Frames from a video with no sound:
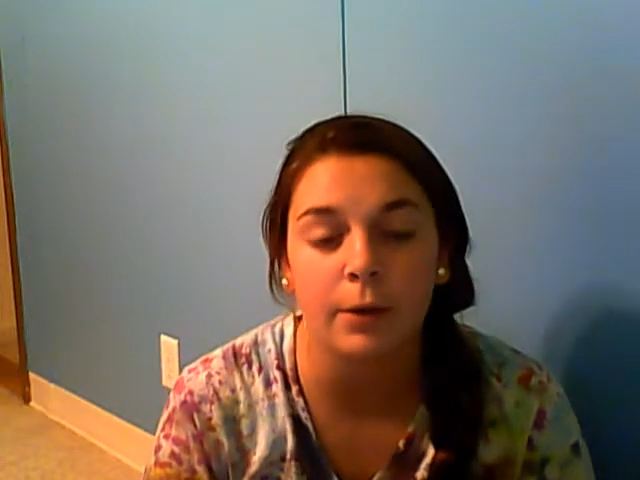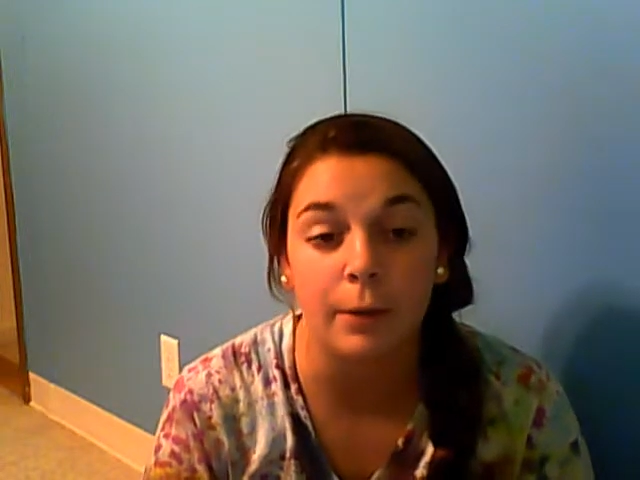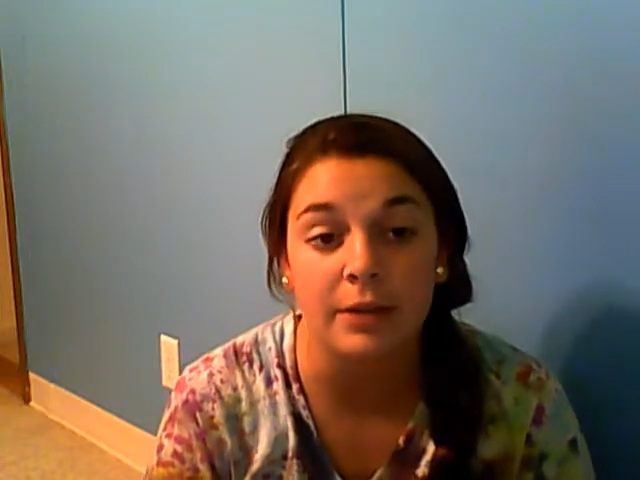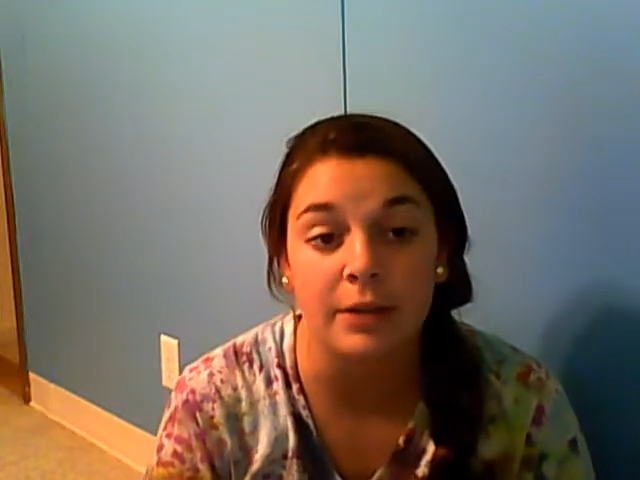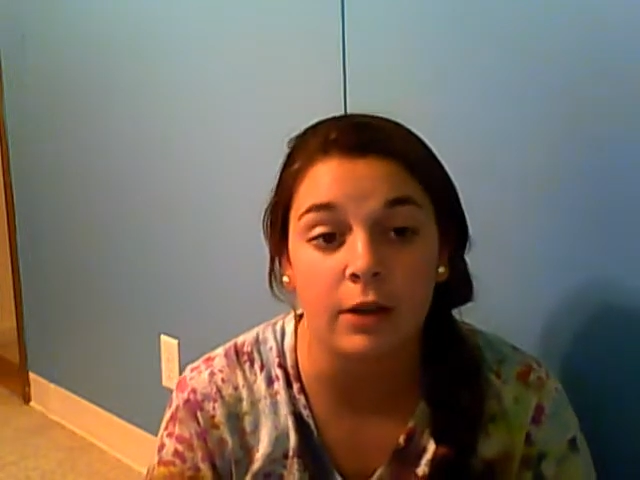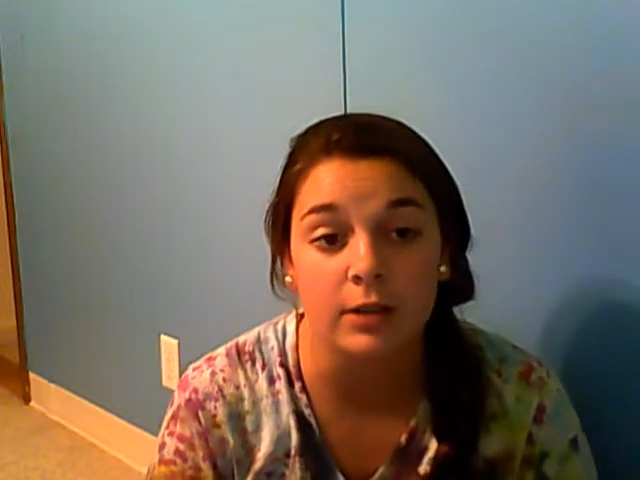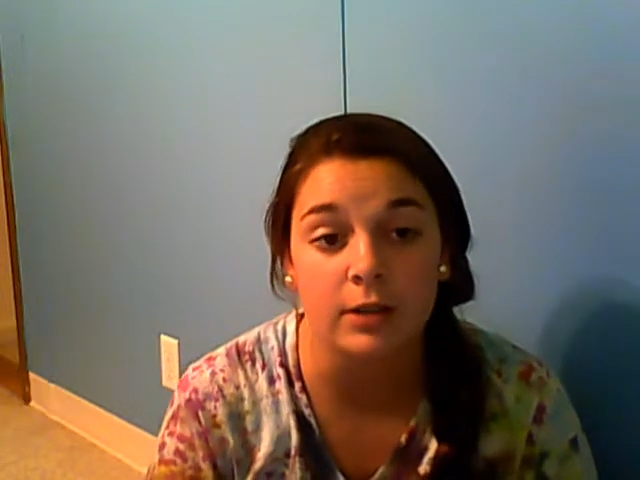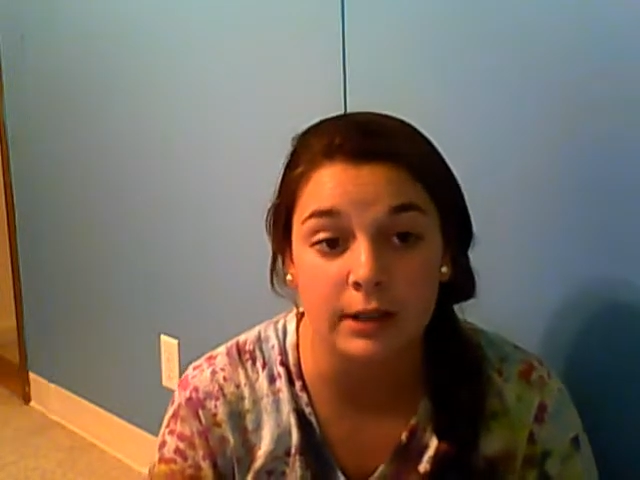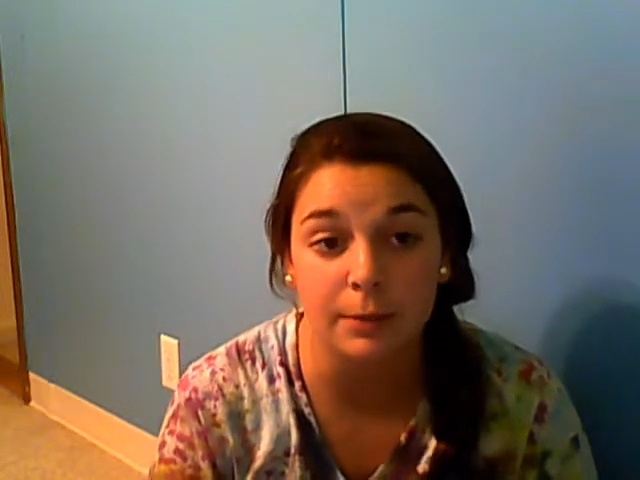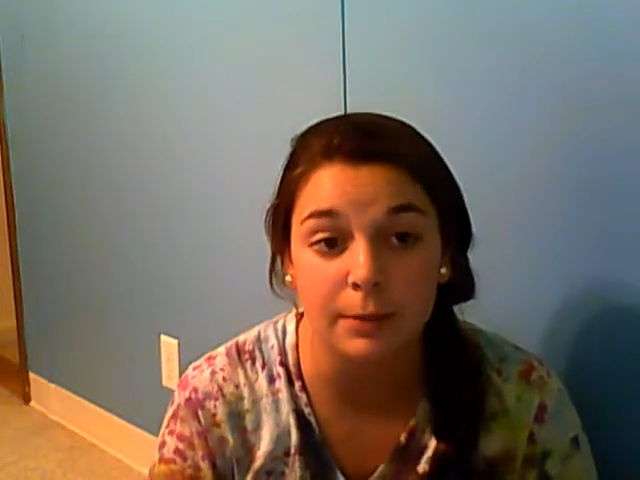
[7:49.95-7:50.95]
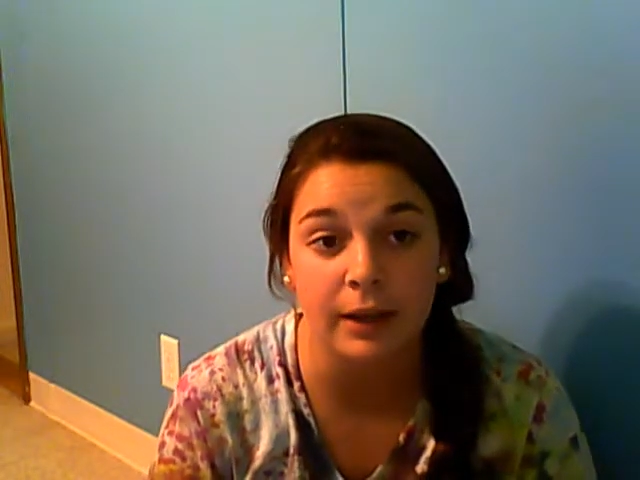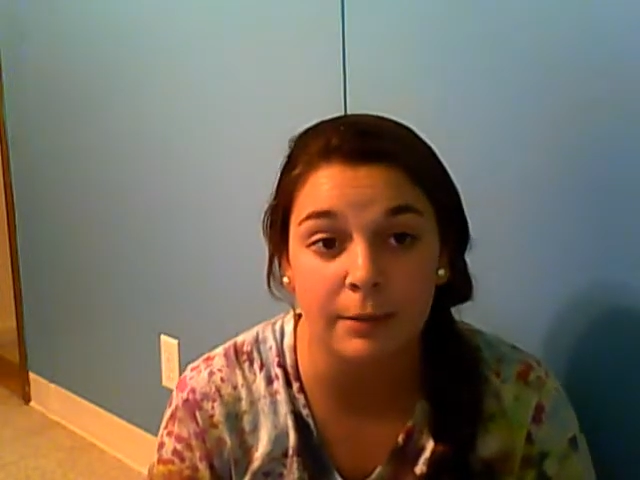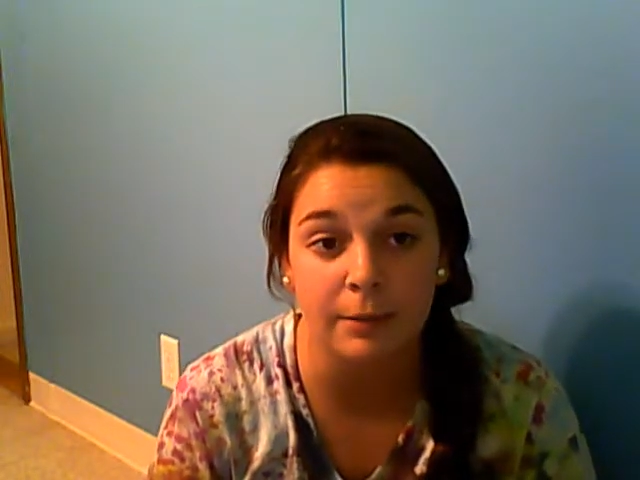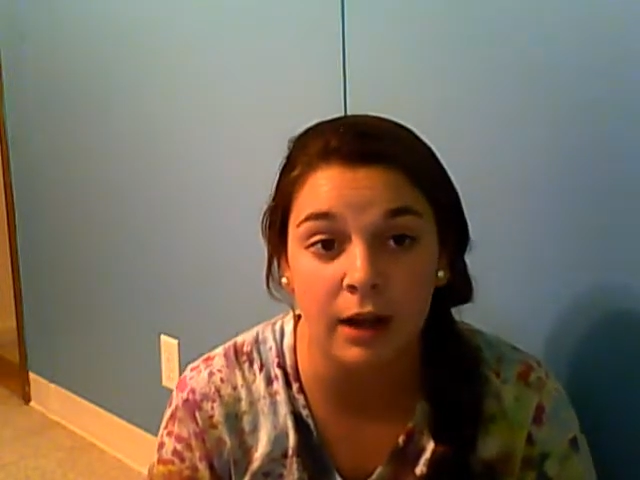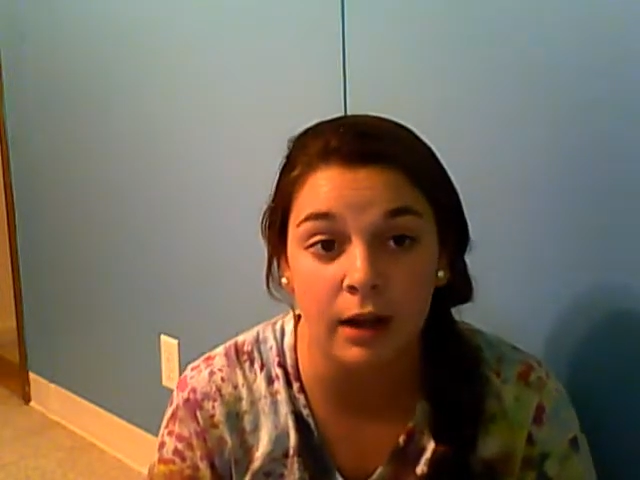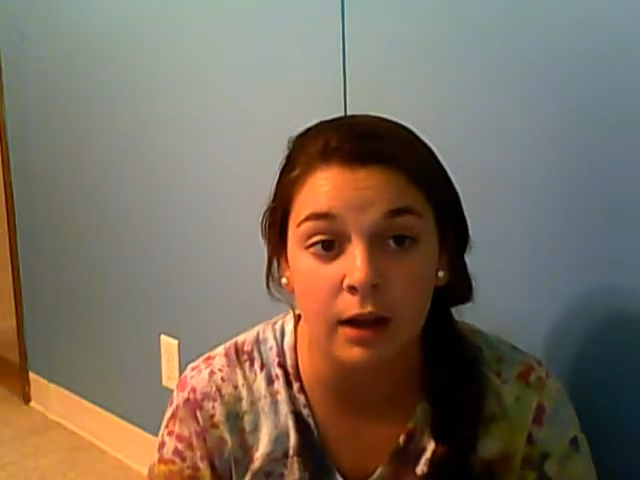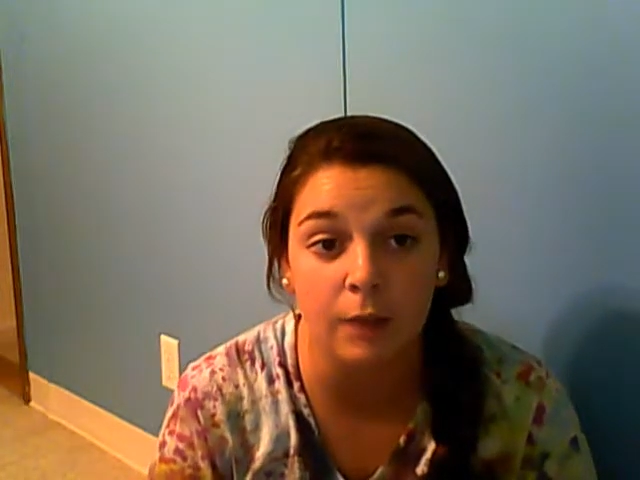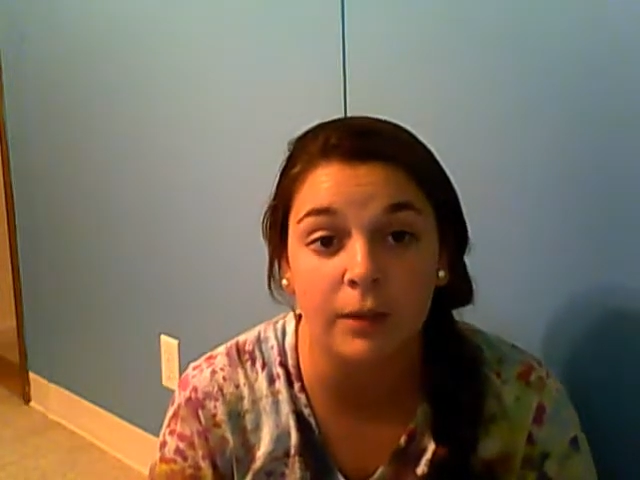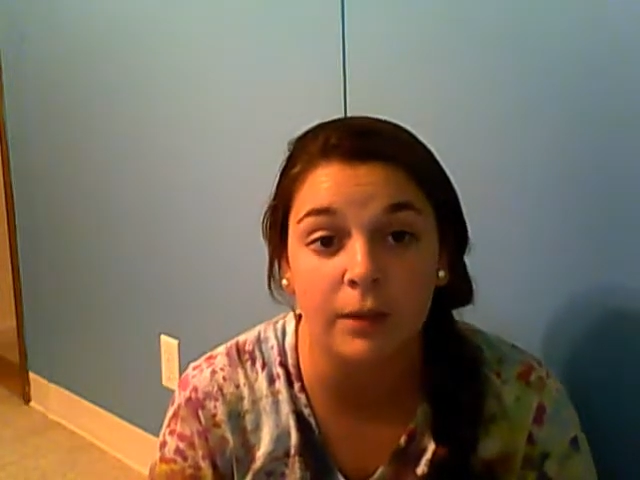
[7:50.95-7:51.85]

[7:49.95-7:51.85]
website called 6pm.com.